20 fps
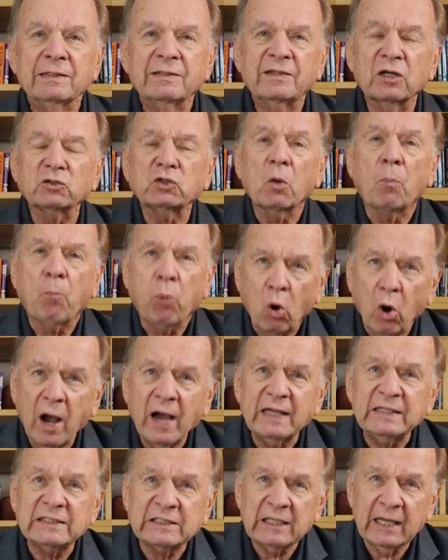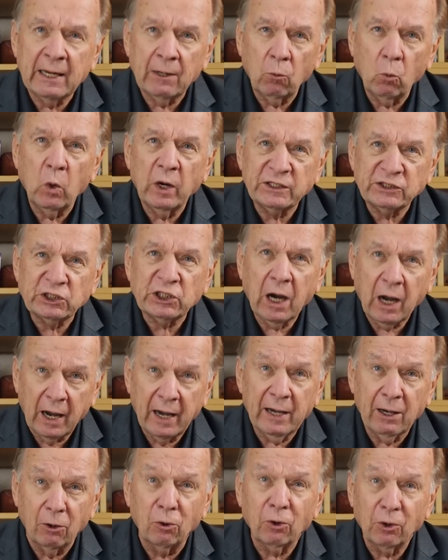There's a price at which
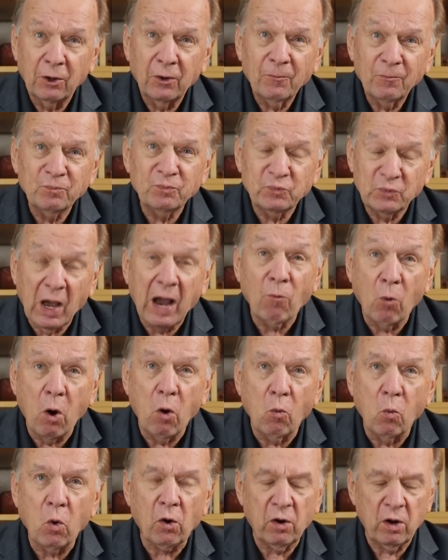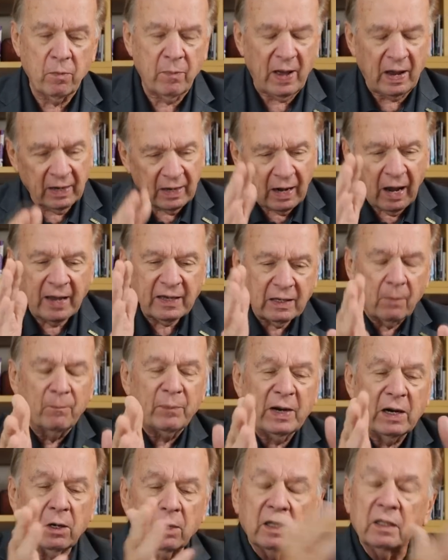I won't worry about it. I
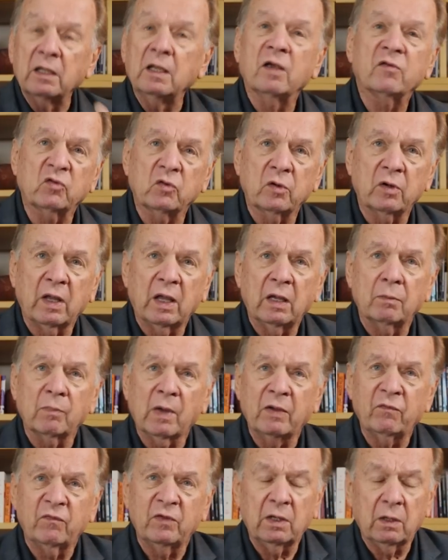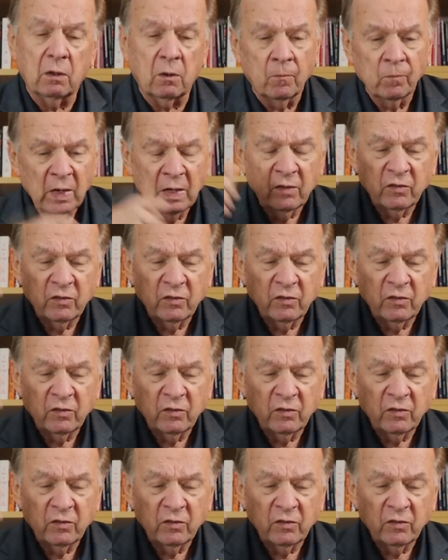compared it yesterday in my video.